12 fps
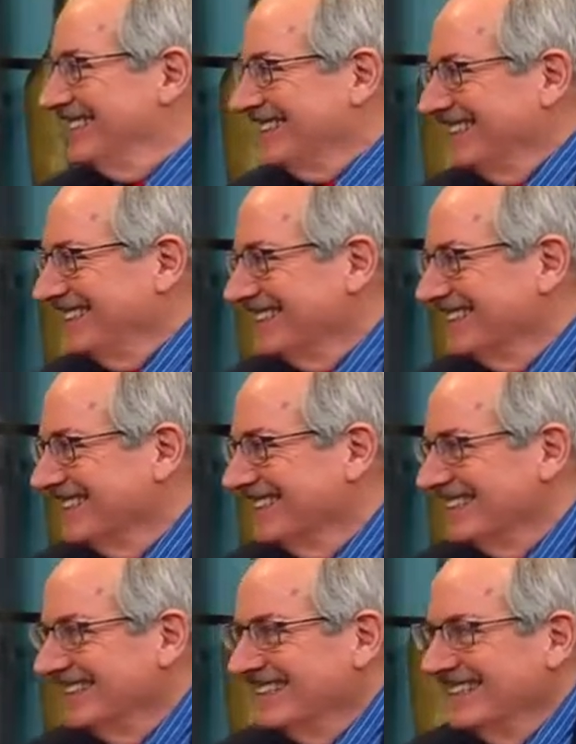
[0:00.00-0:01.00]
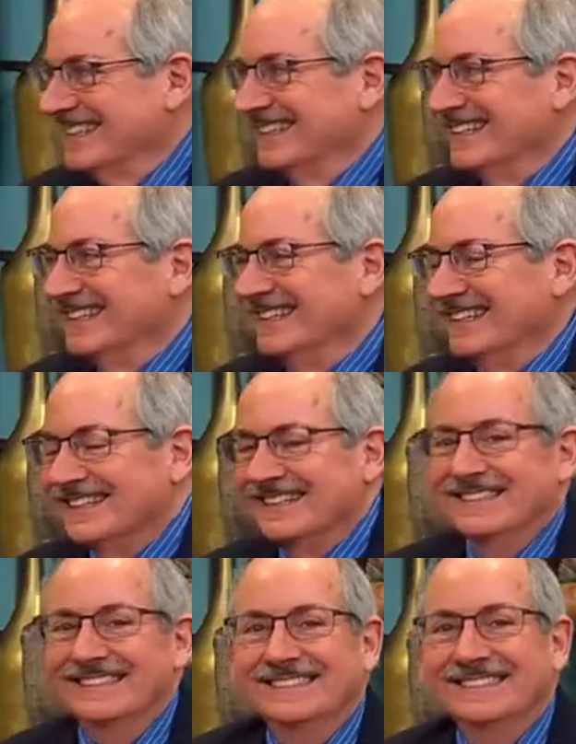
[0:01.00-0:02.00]

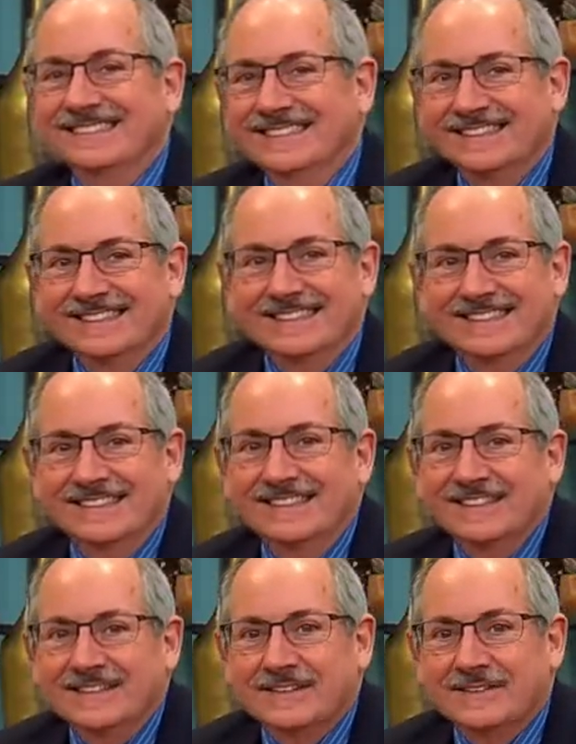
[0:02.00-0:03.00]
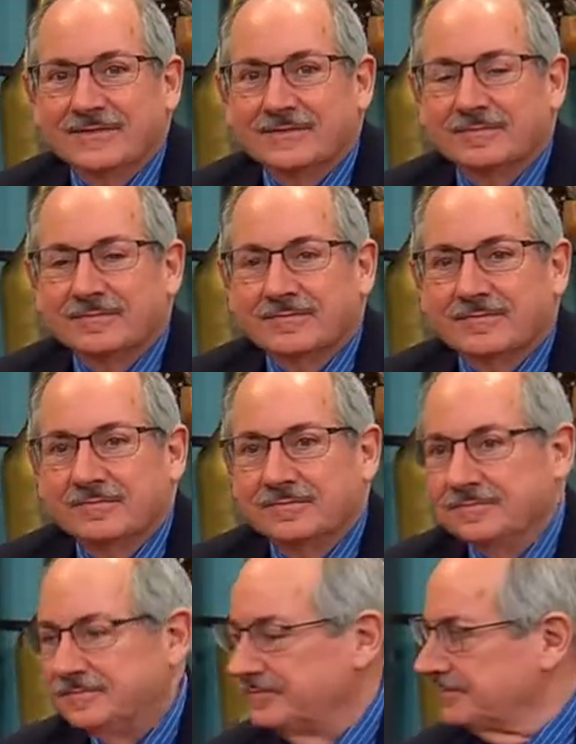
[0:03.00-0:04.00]

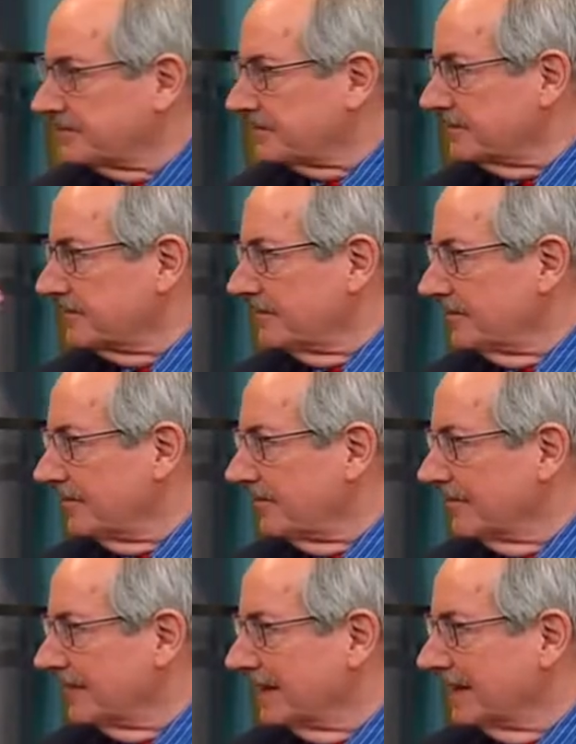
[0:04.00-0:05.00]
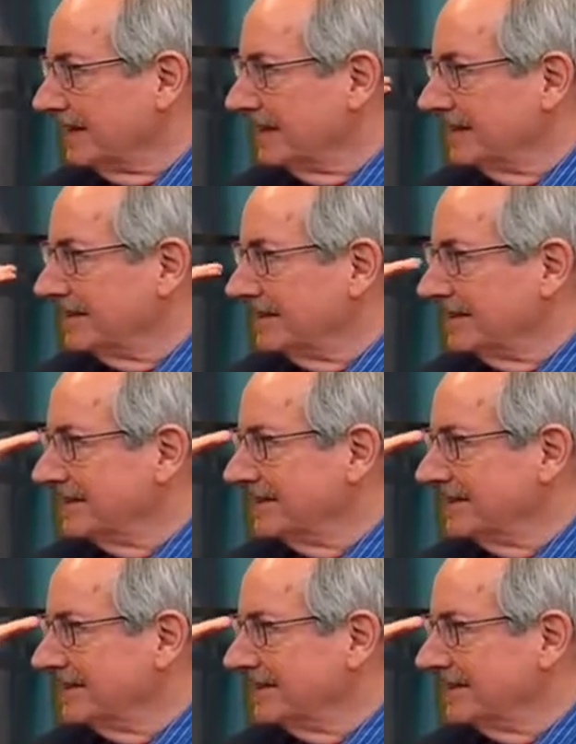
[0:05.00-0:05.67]
(silent)